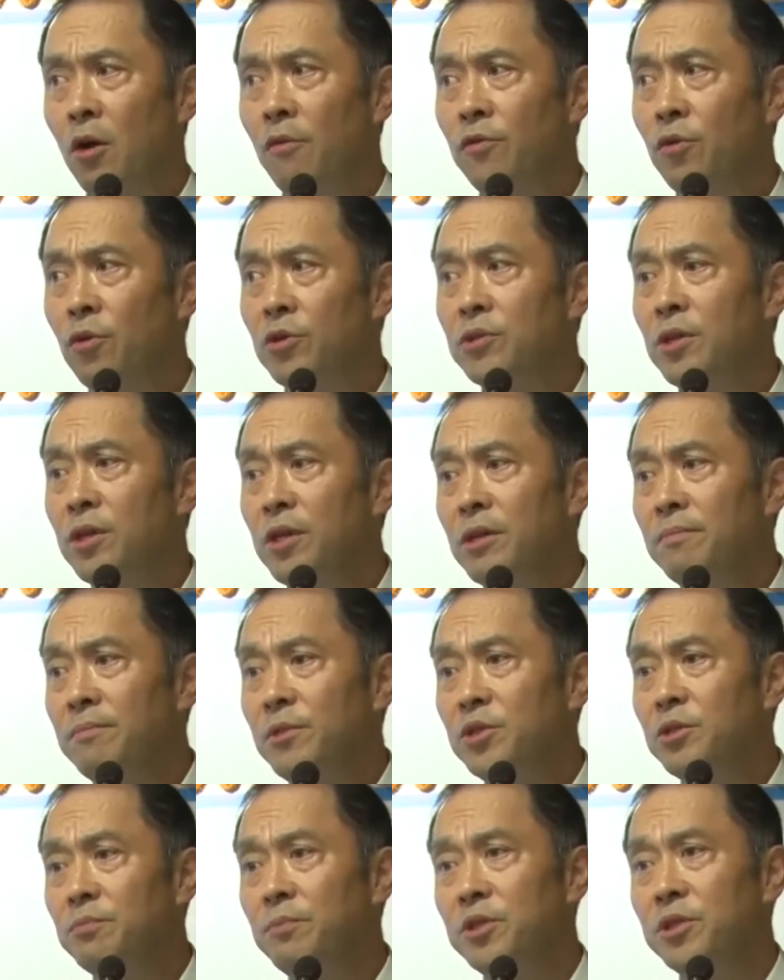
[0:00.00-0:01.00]
Of course,
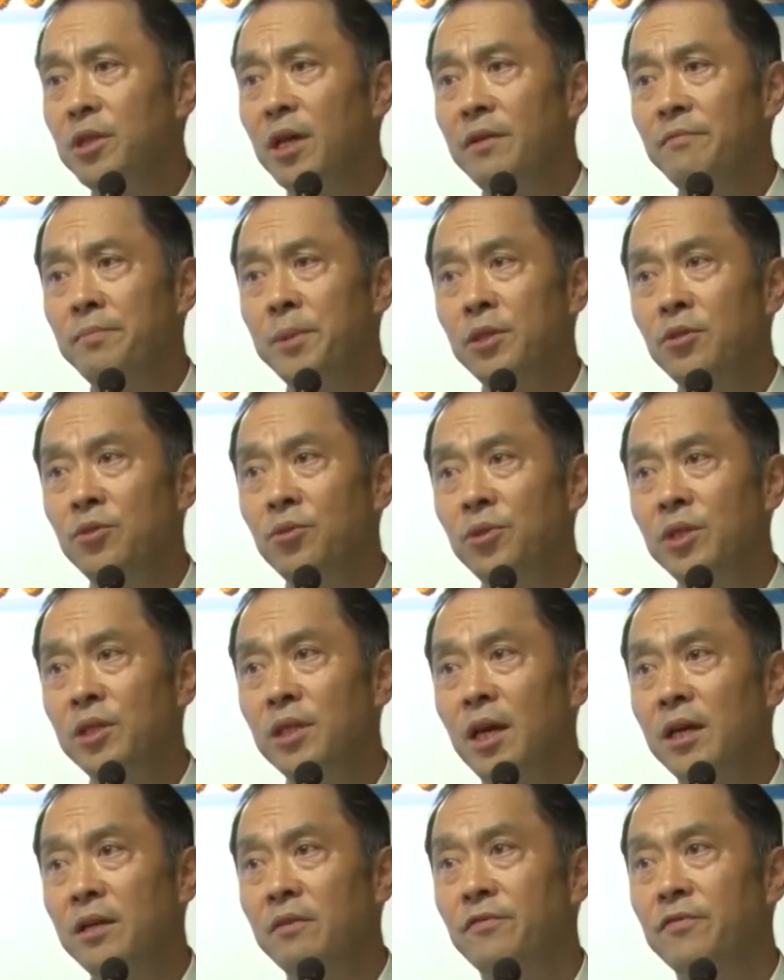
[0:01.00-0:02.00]
Mitsubishi have been doing a
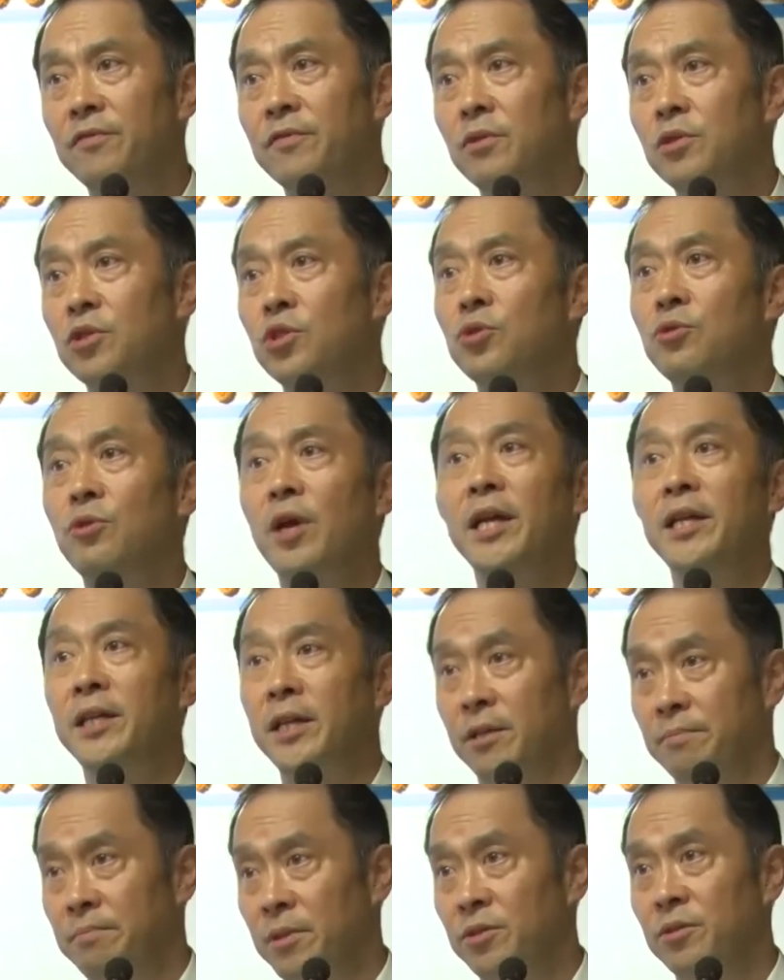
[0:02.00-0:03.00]
lot of
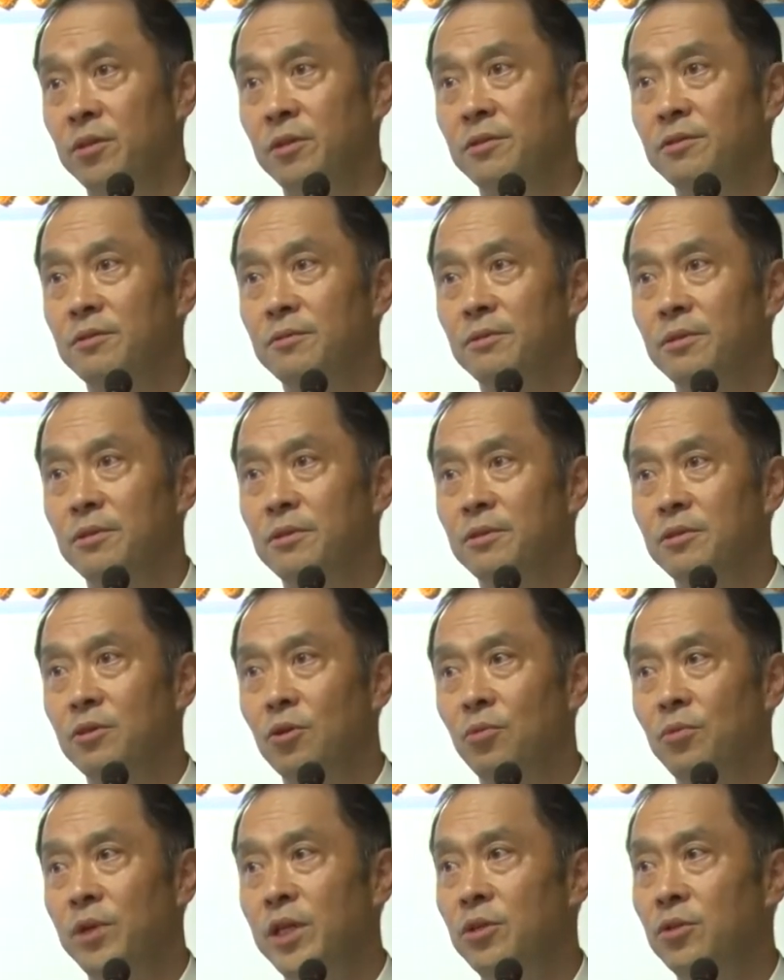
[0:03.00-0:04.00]
trading business. So
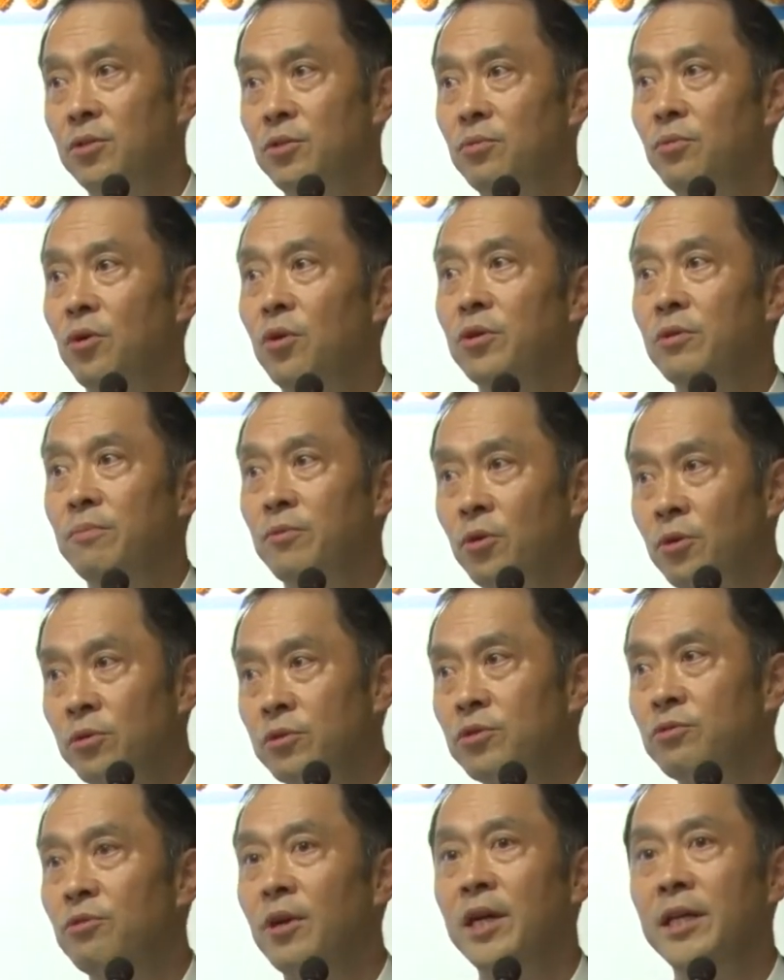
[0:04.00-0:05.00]
we do
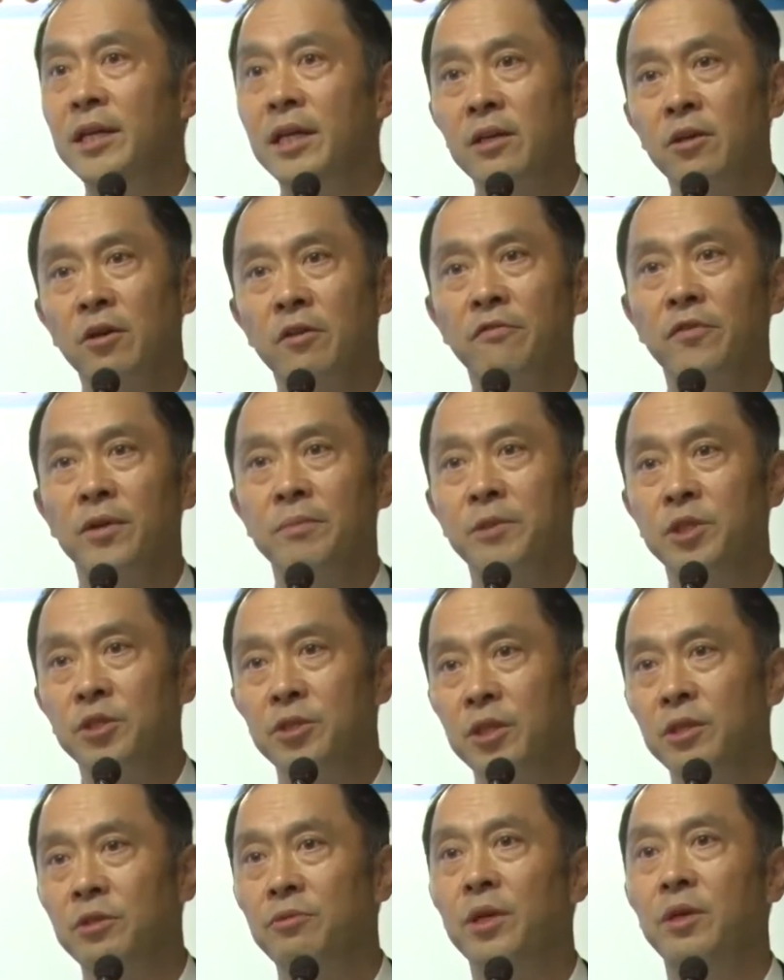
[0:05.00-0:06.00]
waterborne trading of uh,
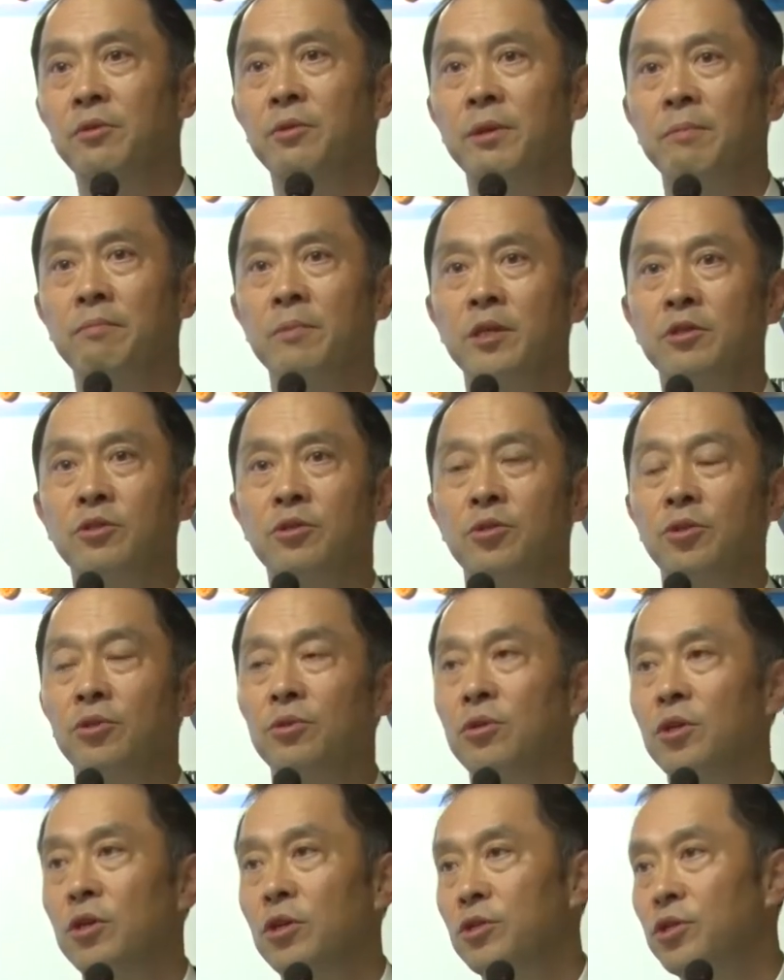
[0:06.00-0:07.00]
machinery equipments
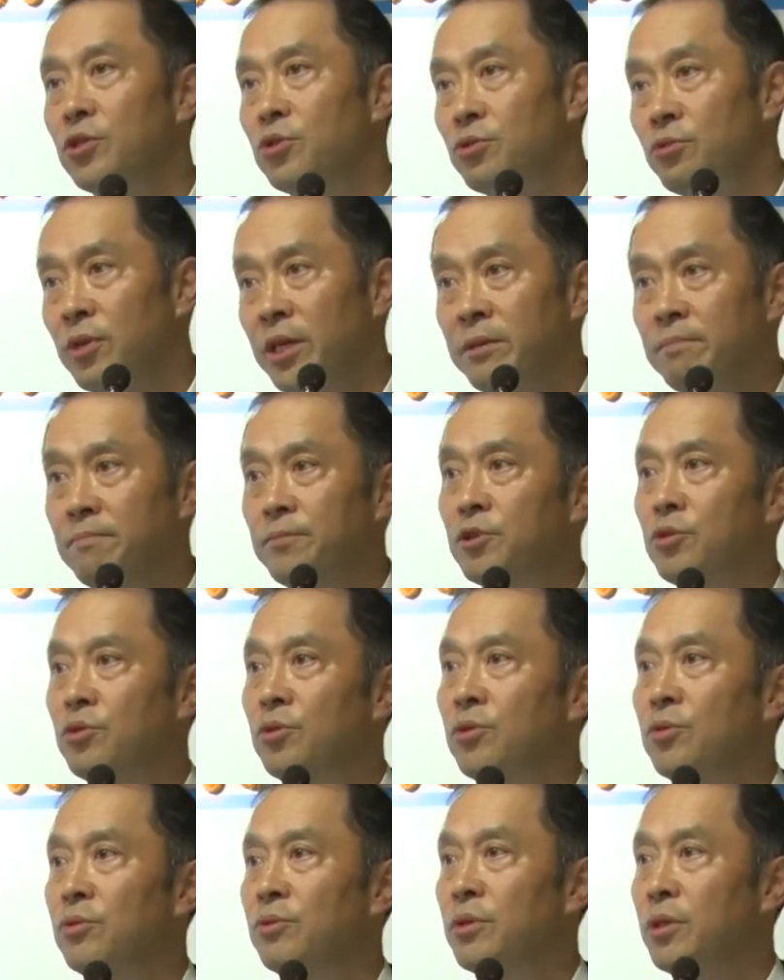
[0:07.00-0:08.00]
to shrimps
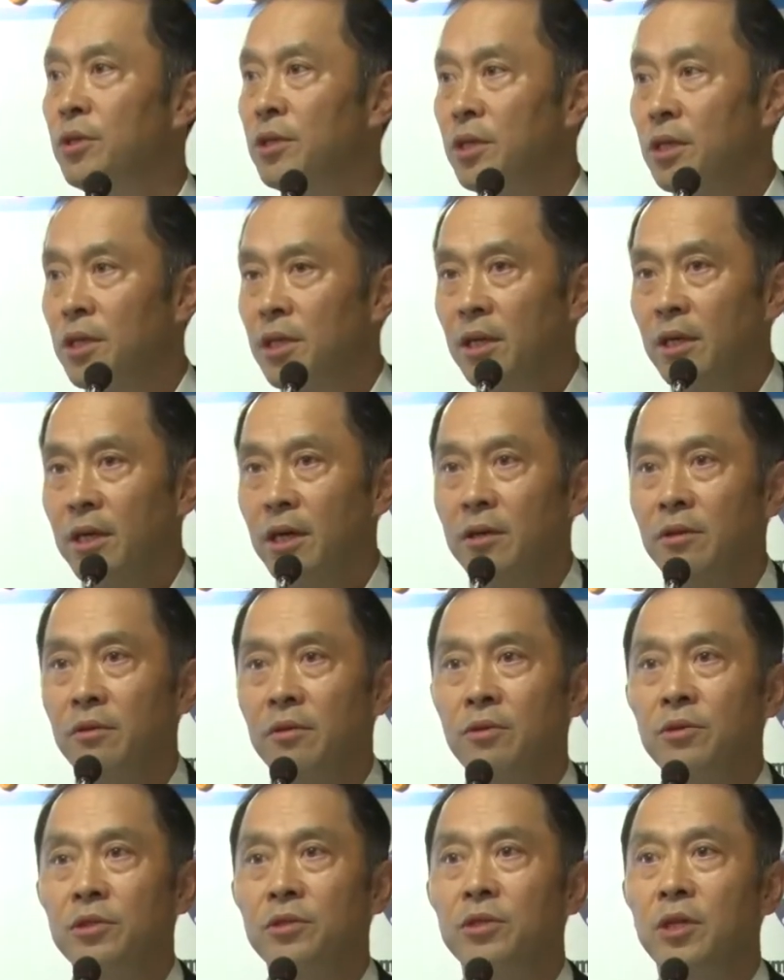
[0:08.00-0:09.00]
to a lot of
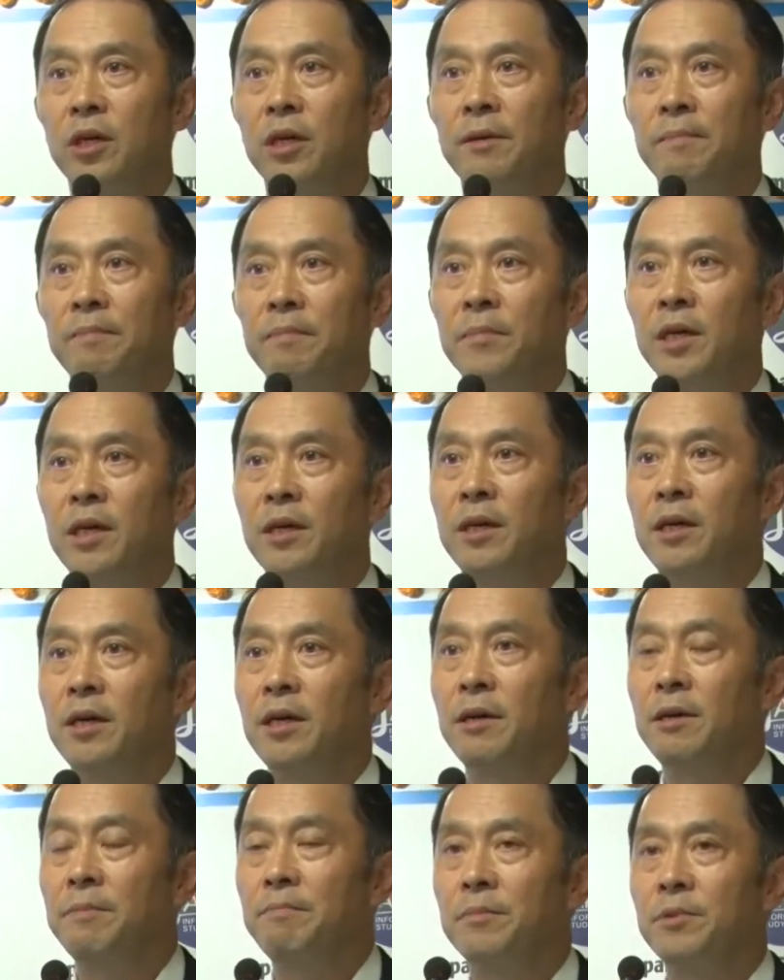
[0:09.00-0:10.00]
those um,
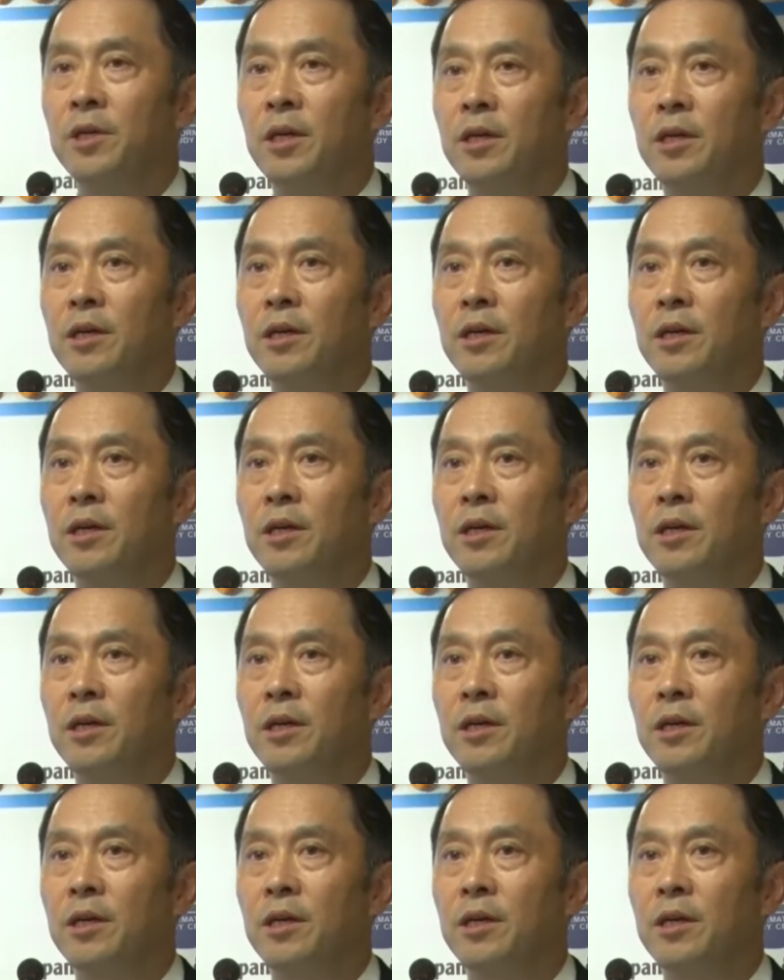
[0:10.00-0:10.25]
um,